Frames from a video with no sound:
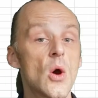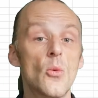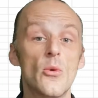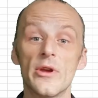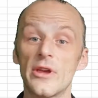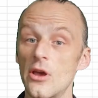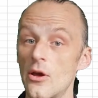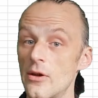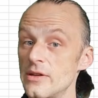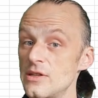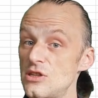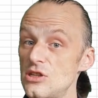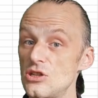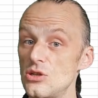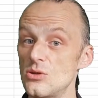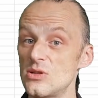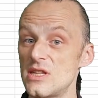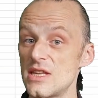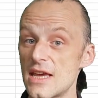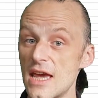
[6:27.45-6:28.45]
we're going to
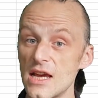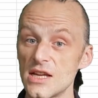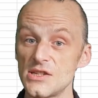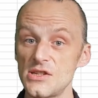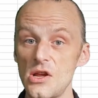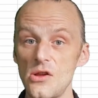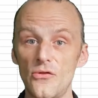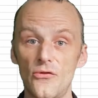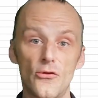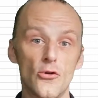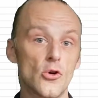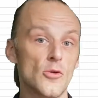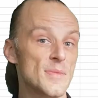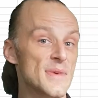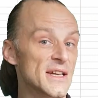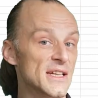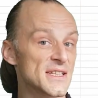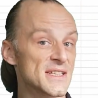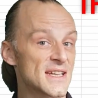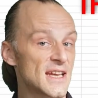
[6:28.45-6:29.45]
use the Excel
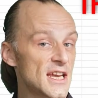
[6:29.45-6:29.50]
formulas